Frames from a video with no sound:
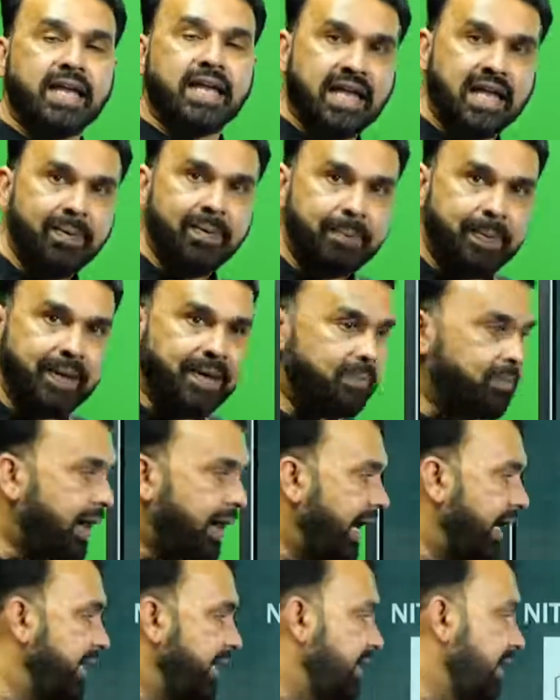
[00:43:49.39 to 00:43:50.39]
Keep in
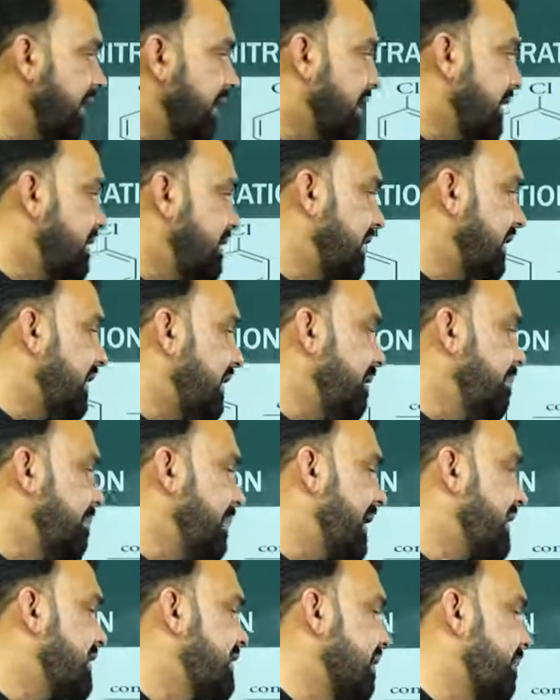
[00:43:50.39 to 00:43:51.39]
mind the
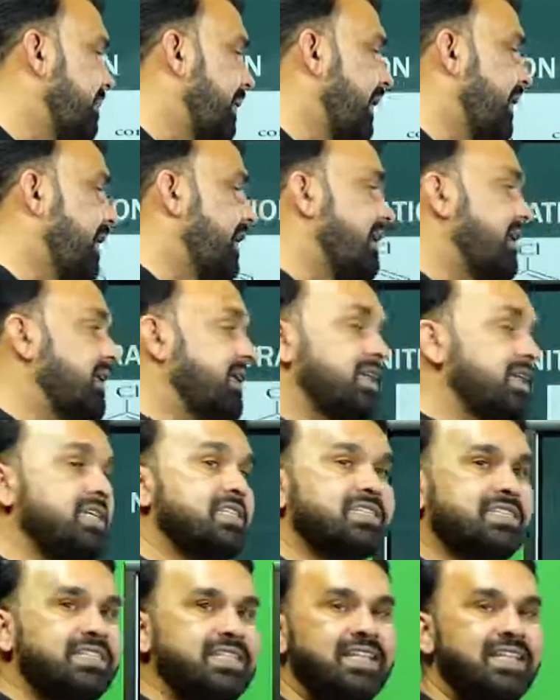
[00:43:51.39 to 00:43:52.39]
major product
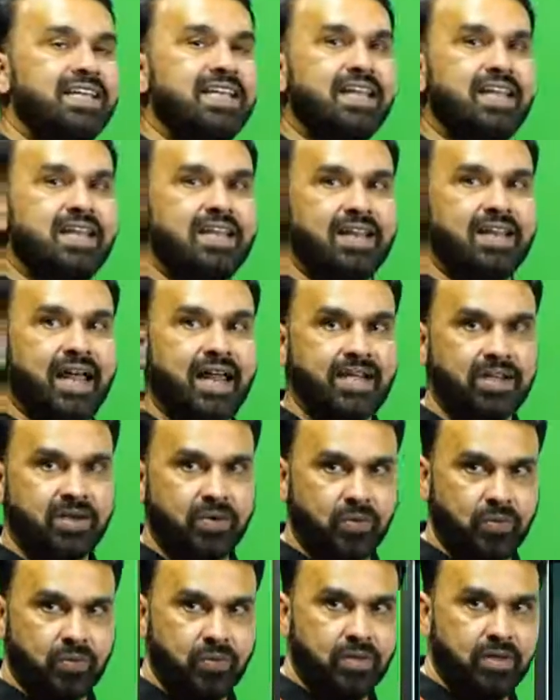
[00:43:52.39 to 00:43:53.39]
is
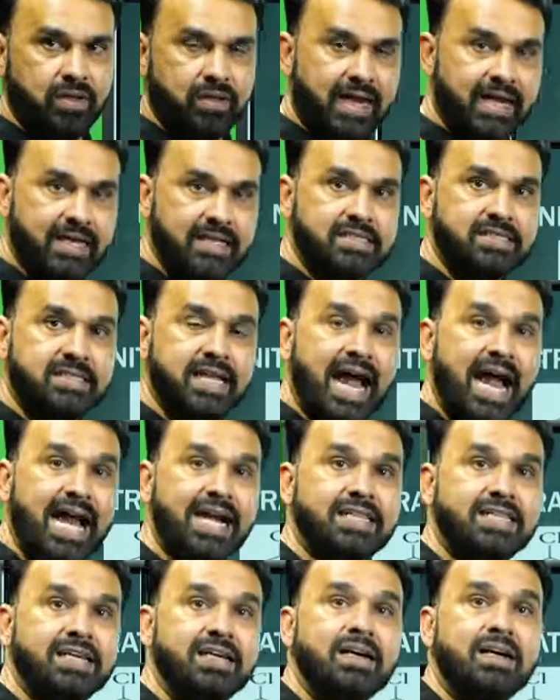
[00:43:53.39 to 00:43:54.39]
nitro, that is
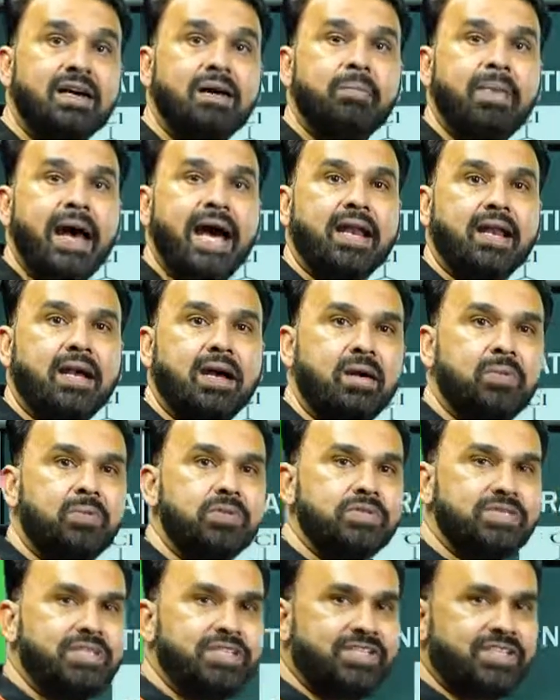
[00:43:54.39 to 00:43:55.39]
at the para
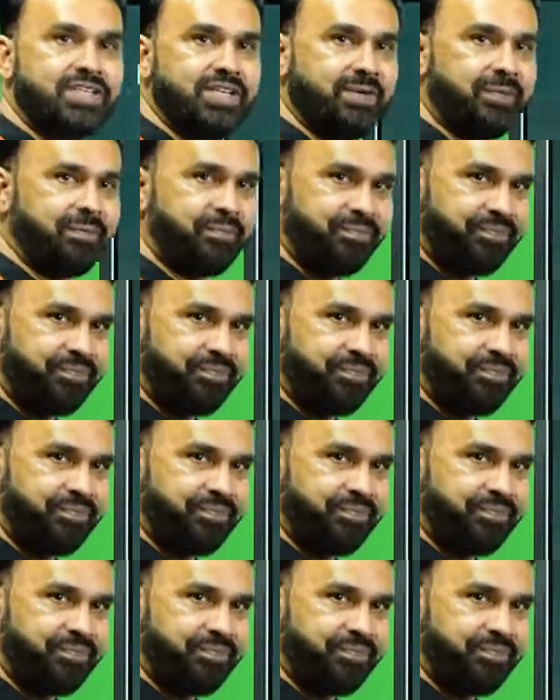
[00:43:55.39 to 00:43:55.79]
position.